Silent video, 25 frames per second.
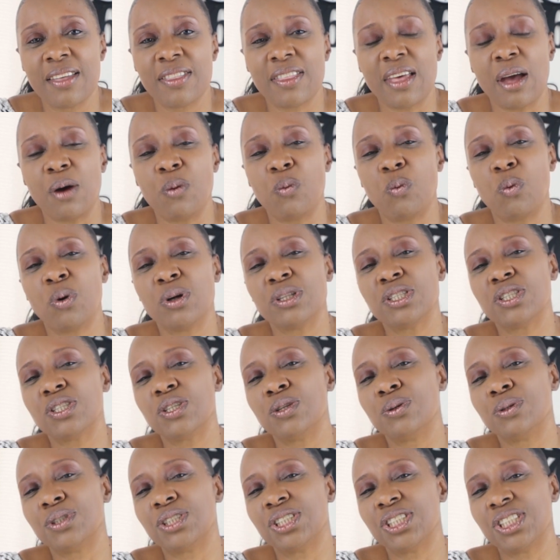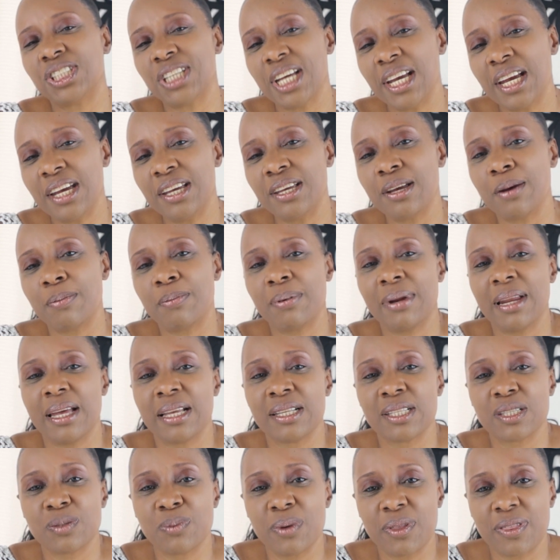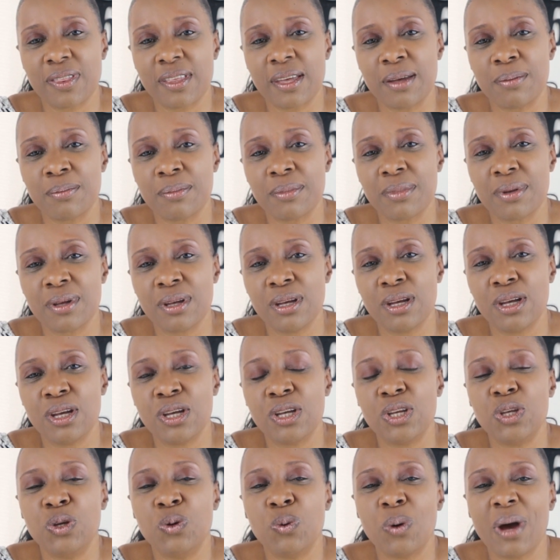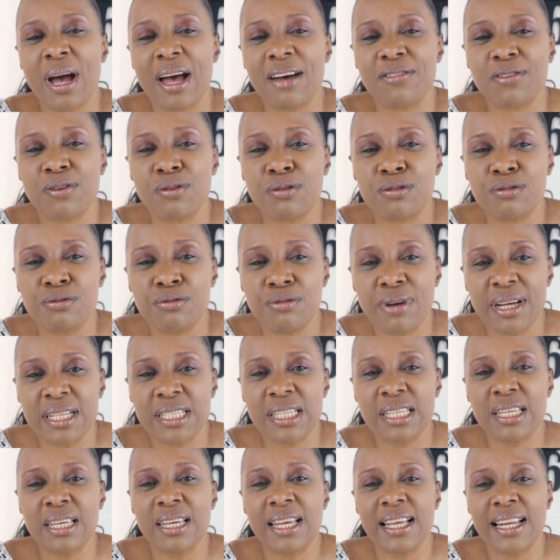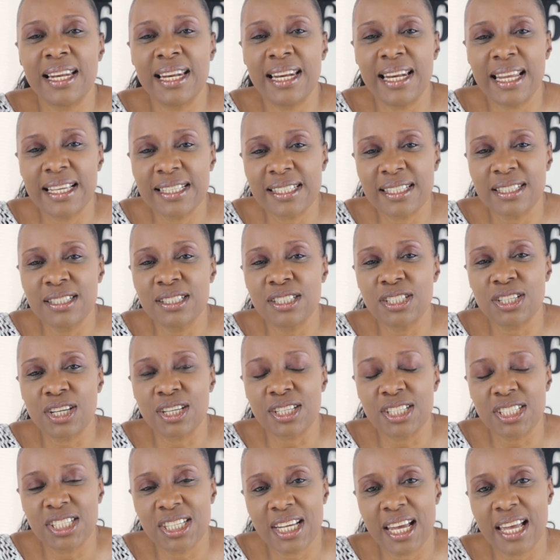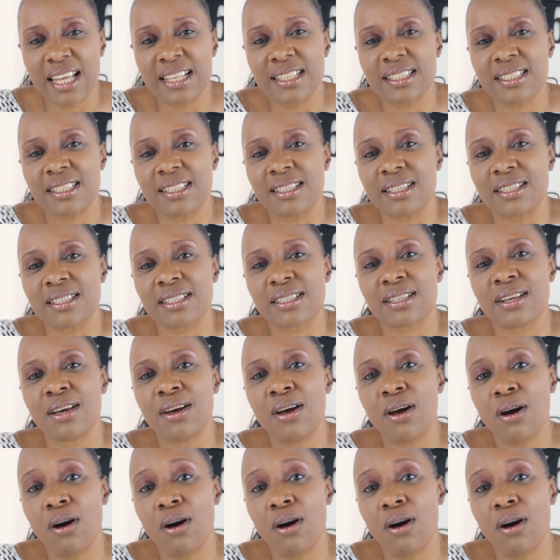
that once you share your plans with them, you have already lessened your chances